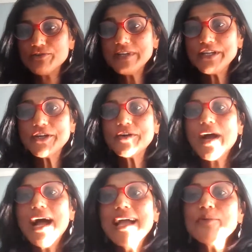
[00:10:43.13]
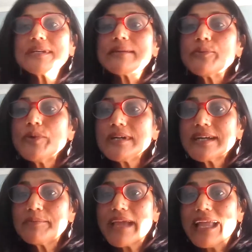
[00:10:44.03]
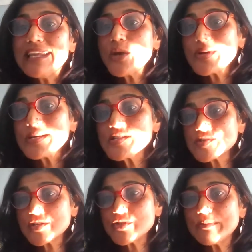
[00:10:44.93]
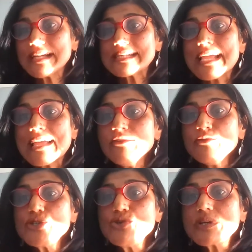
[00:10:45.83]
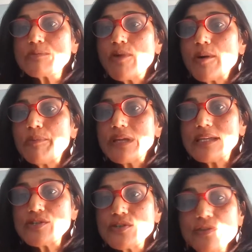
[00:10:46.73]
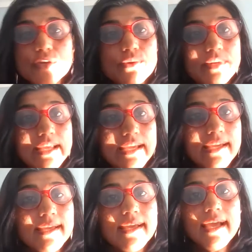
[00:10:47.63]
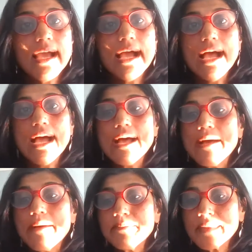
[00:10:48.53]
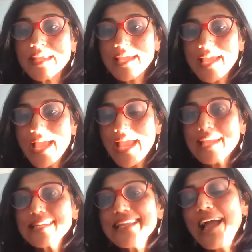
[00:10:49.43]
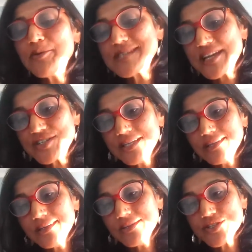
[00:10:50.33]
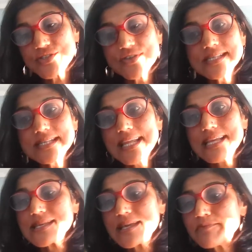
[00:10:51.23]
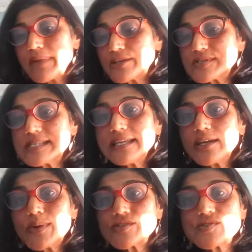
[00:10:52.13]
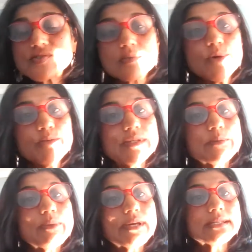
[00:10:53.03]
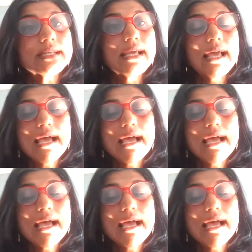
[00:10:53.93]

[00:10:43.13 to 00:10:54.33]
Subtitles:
video. I would welcome any questions that you might have, which you can pop into the Q&A. And I was actually just recently, I don't see any questions at the moment, but